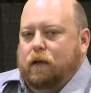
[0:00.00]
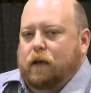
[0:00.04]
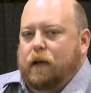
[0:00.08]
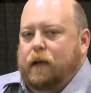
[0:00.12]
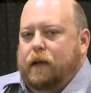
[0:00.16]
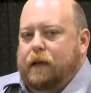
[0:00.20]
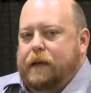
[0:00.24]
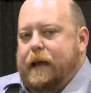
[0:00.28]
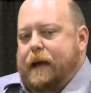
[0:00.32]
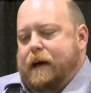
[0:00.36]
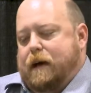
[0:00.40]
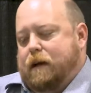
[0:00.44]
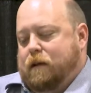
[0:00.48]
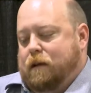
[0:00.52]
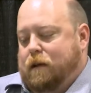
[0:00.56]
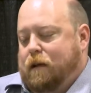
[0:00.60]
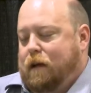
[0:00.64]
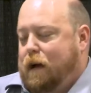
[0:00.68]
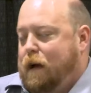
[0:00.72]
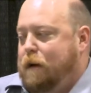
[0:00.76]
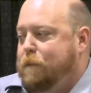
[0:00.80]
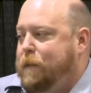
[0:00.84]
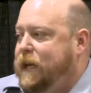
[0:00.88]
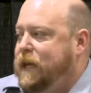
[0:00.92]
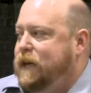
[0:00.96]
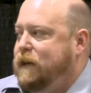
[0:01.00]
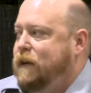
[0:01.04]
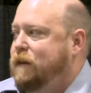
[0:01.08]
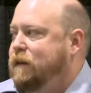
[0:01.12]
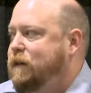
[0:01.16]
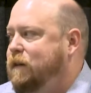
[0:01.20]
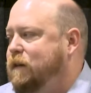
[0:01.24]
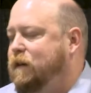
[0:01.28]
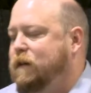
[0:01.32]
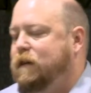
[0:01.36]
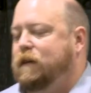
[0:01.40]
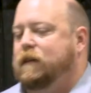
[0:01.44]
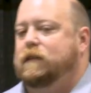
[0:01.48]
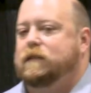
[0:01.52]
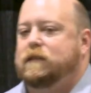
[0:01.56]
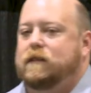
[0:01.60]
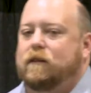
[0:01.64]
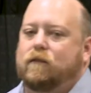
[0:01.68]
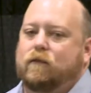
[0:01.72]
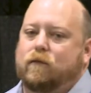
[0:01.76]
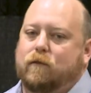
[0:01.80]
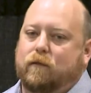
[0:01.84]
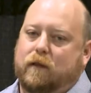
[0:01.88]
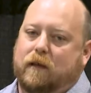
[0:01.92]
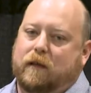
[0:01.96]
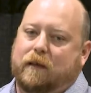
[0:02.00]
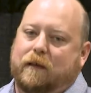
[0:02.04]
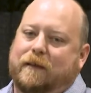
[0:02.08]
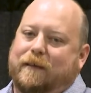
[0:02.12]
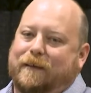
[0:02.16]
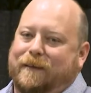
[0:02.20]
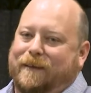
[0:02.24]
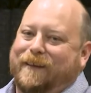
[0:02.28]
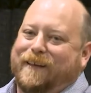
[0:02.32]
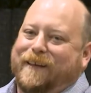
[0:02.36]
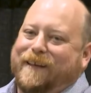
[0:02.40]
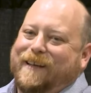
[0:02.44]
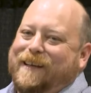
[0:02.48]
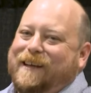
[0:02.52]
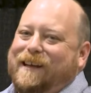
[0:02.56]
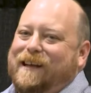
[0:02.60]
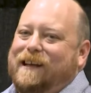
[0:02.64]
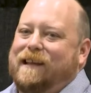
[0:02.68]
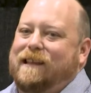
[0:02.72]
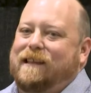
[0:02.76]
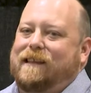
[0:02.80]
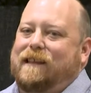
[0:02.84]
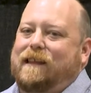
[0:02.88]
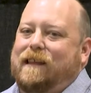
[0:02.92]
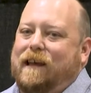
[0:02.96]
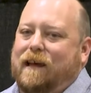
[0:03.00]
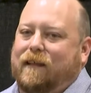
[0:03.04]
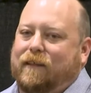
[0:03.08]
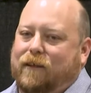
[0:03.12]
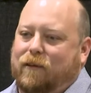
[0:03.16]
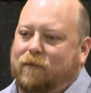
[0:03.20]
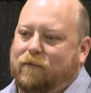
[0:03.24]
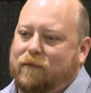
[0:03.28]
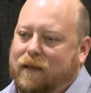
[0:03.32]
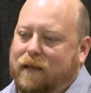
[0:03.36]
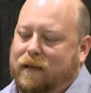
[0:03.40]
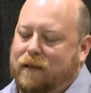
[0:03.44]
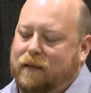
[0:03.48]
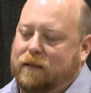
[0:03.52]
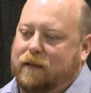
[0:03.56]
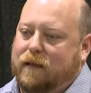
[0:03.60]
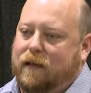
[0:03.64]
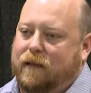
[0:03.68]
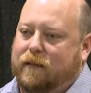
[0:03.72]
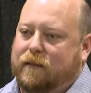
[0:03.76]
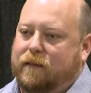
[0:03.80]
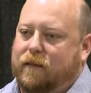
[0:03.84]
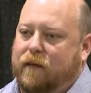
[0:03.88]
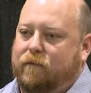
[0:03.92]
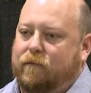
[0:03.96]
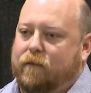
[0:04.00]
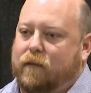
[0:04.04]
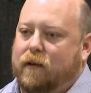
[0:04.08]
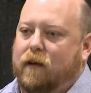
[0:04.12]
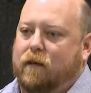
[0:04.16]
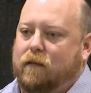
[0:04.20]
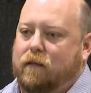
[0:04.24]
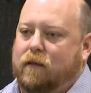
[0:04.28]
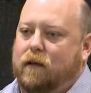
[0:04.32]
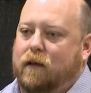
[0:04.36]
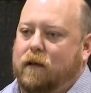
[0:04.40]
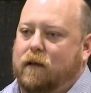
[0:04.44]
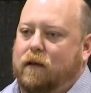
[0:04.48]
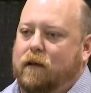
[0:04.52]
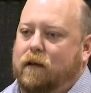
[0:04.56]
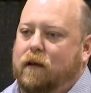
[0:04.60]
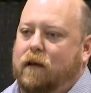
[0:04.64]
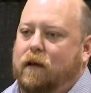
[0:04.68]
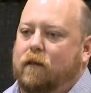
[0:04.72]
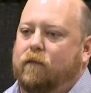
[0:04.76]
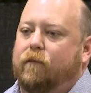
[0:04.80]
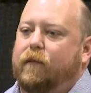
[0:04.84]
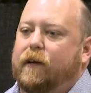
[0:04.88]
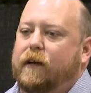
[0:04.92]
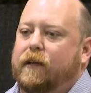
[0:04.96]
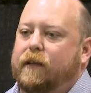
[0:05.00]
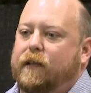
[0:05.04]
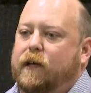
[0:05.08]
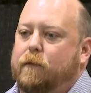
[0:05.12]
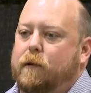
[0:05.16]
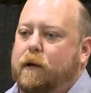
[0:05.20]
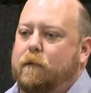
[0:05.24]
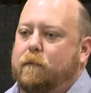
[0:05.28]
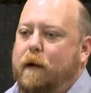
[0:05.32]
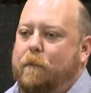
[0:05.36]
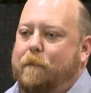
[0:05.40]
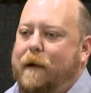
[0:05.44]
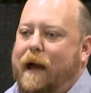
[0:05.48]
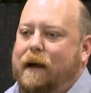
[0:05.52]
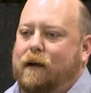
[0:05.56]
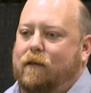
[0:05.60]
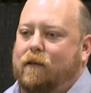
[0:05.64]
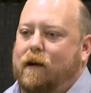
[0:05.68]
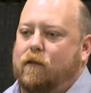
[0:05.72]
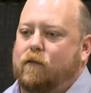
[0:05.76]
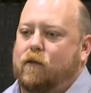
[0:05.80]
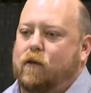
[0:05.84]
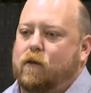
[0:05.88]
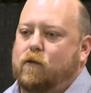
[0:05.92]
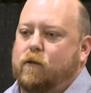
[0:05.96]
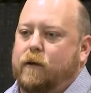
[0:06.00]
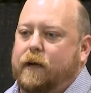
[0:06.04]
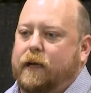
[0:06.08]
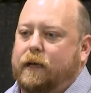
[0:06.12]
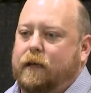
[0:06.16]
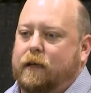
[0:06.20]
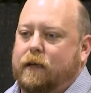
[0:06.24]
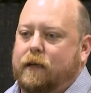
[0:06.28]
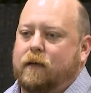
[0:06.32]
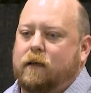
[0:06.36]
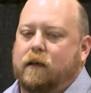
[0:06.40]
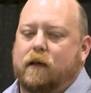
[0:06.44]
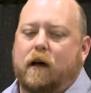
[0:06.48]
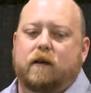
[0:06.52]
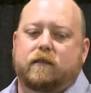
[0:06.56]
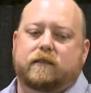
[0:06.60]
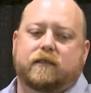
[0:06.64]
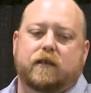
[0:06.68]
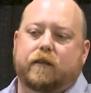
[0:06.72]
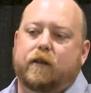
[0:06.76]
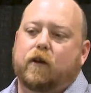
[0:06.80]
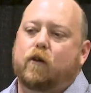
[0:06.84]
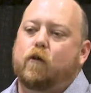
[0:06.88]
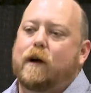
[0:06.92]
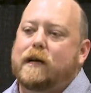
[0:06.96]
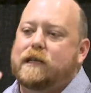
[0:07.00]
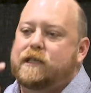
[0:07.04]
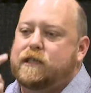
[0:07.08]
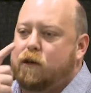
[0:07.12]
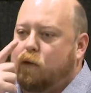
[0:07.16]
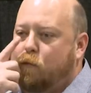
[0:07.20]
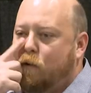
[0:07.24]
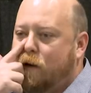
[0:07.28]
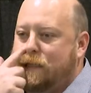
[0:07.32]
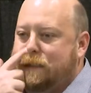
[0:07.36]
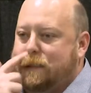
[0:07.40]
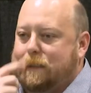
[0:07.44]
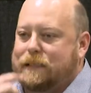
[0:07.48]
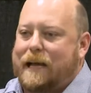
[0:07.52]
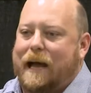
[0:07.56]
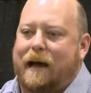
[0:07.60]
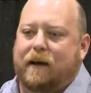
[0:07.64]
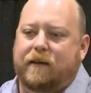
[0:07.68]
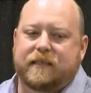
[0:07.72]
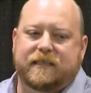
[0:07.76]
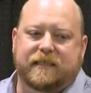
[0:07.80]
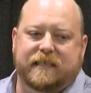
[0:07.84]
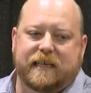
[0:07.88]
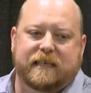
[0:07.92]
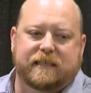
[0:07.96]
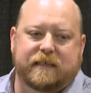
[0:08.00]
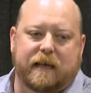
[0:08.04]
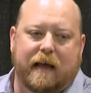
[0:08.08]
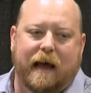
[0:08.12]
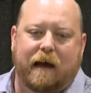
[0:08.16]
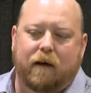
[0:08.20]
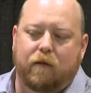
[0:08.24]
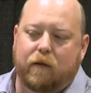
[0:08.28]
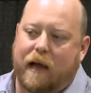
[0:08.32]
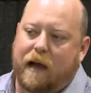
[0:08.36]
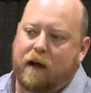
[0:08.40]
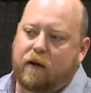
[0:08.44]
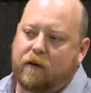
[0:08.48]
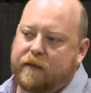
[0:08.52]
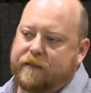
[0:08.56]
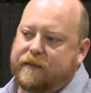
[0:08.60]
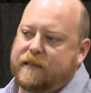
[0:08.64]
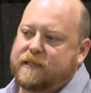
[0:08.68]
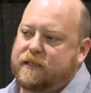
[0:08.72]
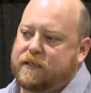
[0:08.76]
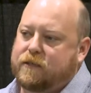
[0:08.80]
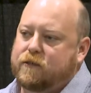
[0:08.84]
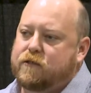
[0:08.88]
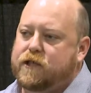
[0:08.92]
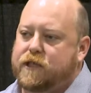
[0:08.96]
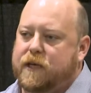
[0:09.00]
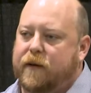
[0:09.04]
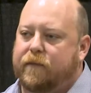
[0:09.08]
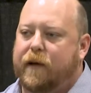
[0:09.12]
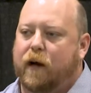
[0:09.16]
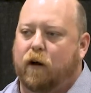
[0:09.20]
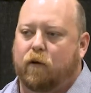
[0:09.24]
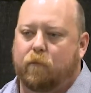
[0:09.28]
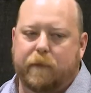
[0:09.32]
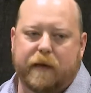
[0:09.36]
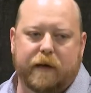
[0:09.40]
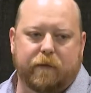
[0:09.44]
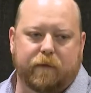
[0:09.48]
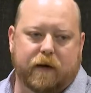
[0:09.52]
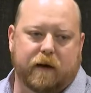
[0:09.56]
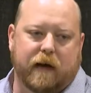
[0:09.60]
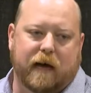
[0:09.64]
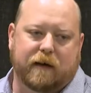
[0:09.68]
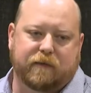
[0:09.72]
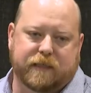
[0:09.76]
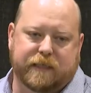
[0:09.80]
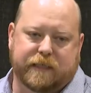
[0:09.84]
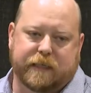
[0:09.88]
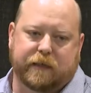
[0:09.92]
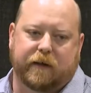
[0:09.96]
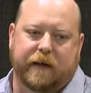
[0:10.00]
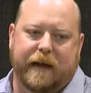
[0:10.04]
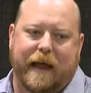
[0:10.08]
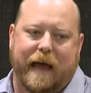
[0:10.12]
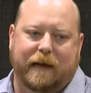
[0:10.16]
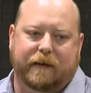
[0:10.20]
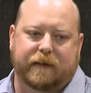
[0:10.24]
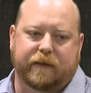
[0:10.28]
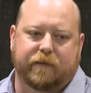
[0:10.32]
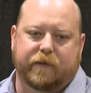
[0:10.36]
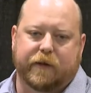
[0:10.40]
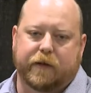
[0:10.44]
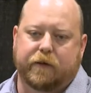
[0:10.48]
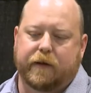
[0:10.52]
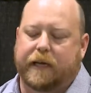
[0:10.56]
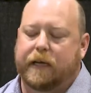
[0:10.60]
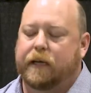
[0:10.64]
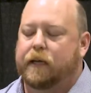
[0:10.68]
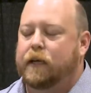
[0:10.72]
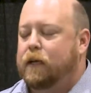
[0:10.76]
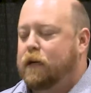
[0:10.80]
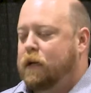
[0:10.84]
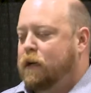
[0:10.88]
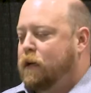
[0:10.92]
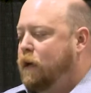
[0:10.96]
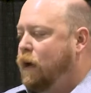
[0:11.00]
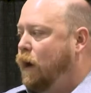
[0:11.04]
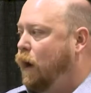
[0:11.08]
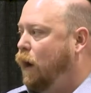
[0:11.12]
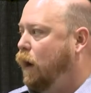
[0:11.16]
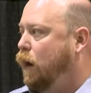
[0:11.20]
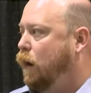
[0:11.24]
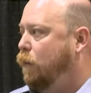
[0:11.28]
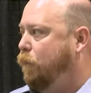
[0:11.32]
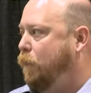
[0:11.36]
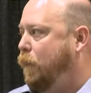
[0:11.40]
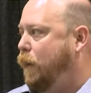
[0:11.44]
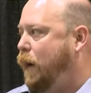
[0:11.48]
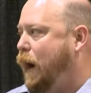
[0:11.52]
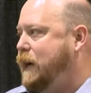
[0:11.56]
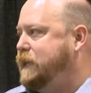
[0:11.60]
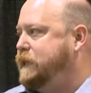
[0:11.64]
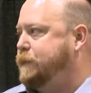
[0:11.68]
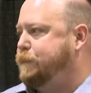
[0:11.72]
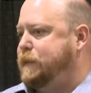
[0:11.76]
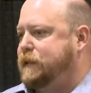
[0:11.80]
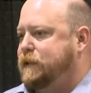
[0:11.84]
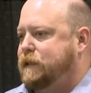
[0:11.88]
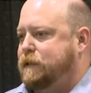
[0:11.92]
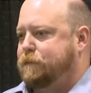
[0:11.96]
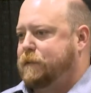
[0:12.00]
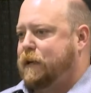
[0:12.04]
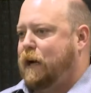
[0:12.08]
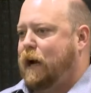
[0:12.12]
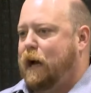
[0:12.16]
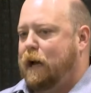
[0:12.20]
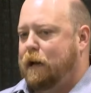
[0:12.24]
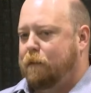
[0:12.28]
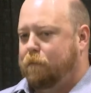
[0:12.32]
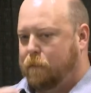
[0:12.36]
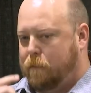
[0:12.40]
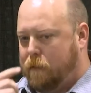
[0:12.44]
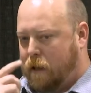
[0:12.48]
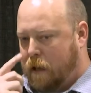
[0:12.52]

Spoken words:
Yeah, I mean, so a very little bit of my background real quick. Oh, so the question was how could this solution have helped me when I was still on active duty? I spent some time